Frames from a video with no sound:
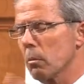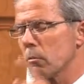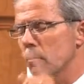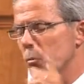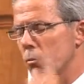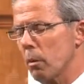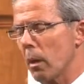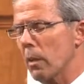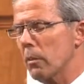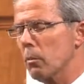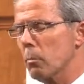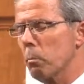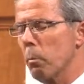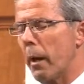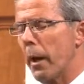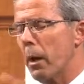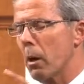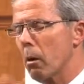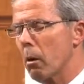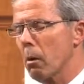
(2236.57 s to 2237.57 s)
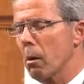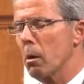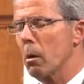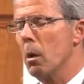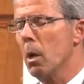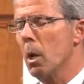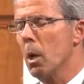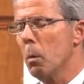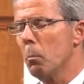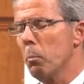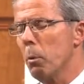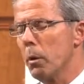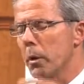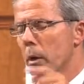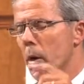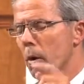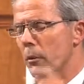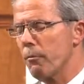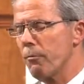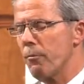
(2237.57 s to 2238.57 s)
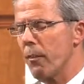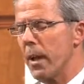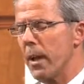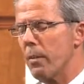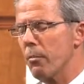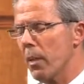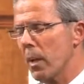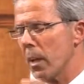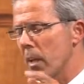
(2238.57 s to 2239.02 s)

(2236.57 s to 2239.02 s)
just by her putting her faith